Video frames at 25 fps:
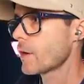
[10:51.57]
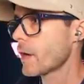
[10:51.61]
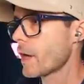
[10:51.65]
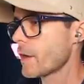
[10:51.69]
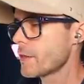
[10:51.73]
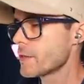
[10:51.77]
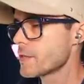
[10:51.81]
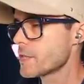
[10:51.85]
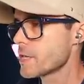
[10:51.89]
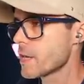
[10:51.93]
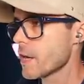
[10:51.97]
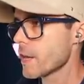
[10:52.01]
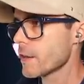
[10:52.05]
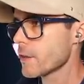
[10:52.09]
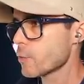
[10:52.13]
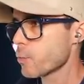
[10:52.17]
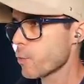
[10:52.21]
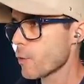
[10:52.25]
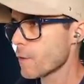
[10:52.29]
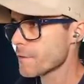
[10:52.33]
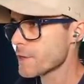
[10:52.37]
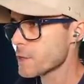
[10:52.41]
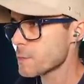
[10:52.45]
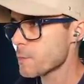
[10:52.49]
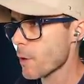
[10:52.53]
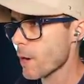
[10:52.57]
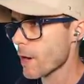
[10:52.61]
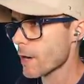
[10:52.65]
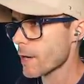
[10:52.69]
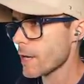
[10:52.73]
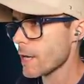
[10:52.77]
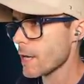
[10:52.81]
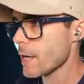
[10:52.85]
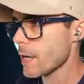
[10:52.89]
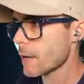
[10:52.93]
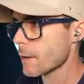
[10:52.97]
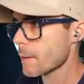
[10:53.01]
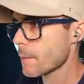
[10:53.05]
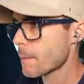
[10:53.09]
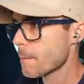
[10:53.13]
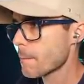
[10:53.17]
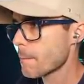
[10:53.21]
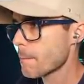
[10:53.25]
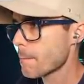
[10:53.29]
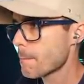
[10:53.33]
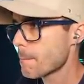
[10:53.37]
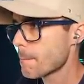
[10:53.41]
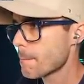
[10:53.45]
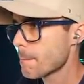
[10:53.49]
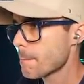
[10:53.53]
Okay, there's another wolf spider here.
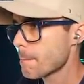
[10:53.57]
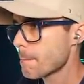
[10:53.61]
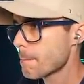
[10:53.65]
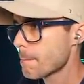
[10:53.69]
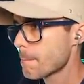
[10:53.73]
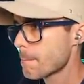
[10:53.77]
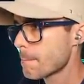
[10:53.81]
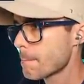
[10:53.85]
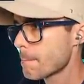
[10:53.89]
Oh,